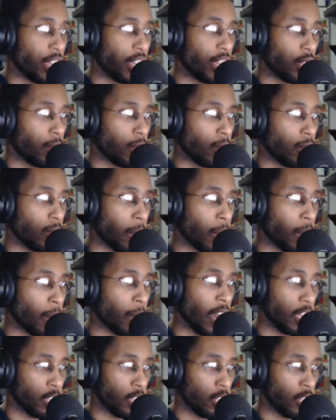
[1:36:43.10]

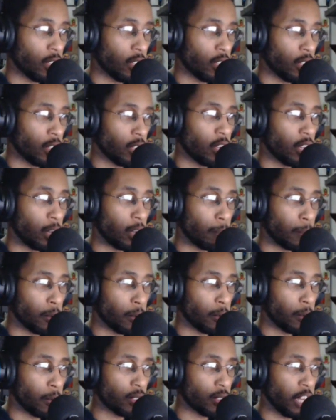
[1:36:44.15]
instigated by
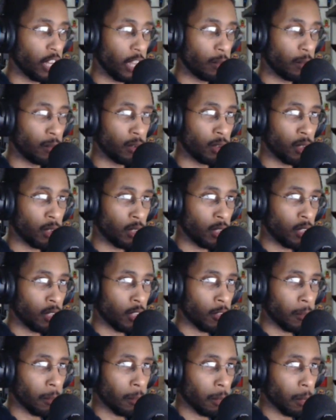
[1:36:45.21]
a person
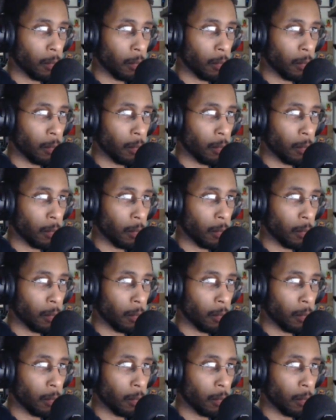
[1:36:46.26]
named